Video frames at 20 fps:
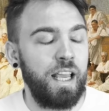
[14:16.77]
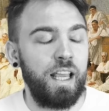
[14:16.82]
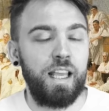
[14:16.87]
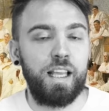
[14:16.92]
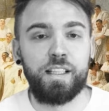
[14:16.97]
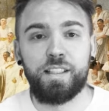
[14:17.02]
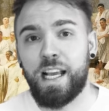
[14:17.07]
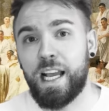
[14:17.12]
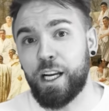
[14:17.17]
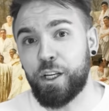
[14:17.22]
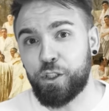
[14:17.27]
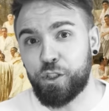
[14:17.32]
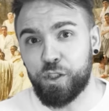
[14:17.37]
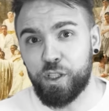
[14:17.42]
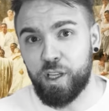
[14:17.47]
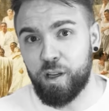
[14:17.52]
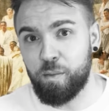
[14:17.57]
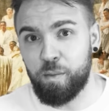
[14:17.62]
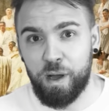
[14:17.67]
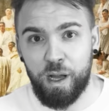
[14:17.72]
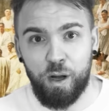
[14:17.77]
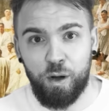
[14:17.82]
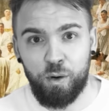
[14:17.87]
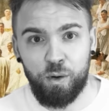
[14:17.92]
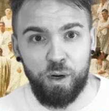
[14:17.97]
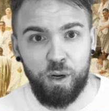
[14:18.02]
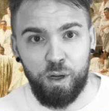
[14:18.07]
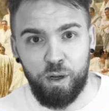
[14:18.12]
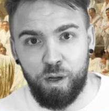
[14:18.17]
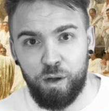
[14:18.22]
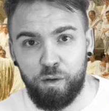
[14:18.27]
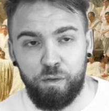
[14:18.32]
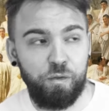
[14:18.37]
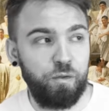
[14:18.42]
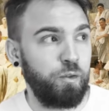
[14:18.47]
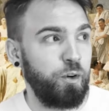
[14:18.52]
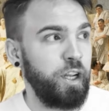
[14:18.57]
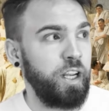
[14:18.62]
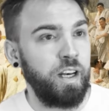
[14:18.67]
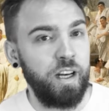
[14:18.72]
is actually about
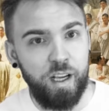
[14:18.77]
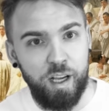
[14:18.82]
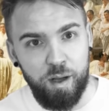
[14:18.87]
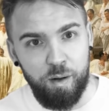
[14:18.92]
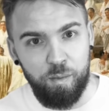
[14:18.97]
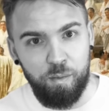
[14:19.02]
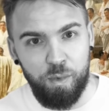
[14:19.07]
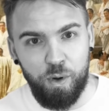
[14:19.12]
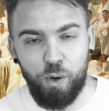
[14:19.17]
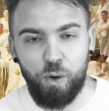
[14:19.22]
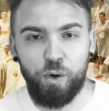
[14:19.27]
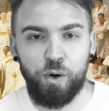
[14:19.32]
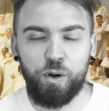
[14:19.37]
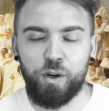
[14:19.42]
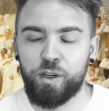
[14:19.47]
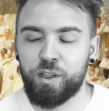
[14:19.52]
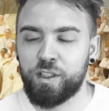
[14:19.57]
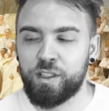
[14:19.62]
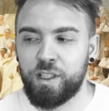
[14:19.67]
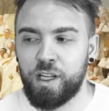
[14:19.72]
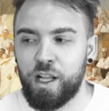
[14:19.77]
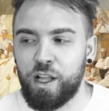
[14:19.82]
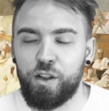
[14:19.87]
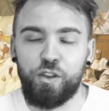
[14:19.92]
freedom or